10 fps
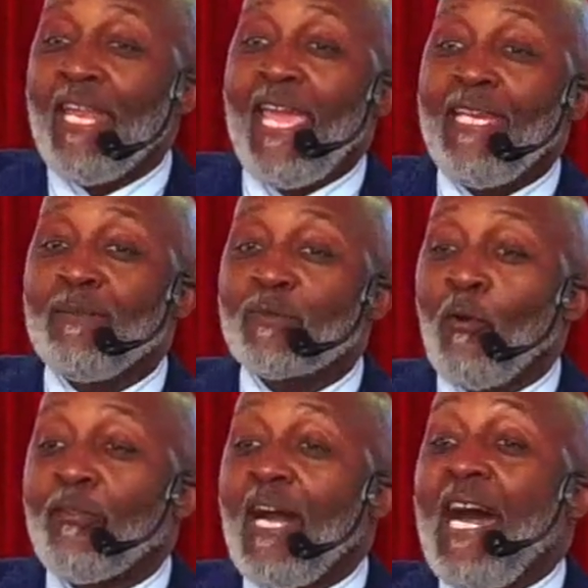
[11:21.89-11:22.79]
names
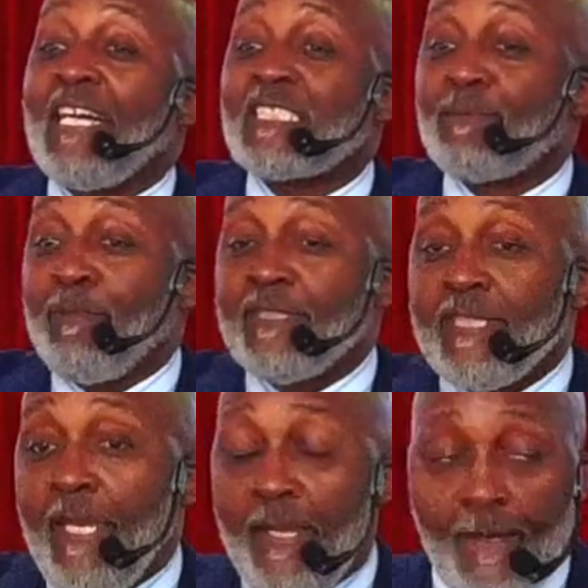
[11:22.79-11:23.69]
on the hospice
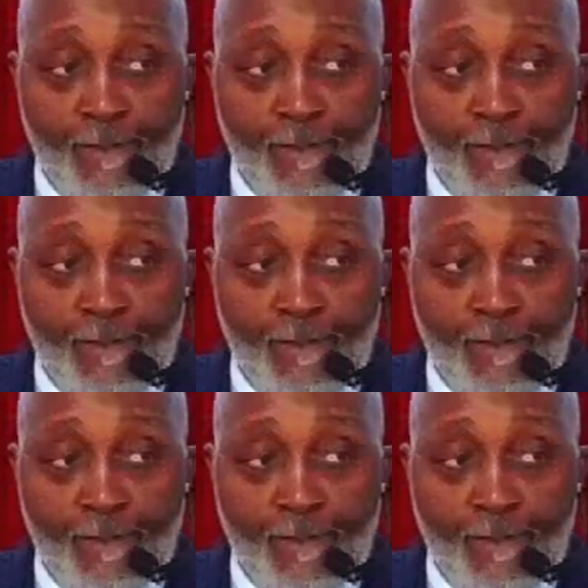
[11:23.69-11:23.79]
care.